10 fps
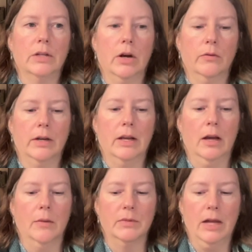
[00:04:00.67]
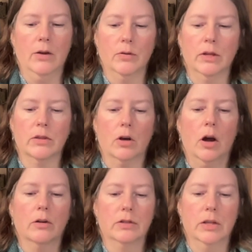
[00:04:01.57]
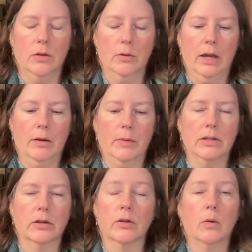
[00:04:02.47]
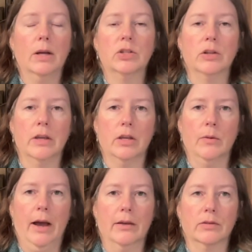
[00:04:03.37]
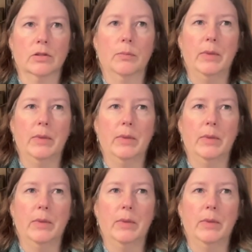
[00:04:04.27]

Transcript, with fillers: tarot reading comes out, you get the cards that you get based on the question that you asked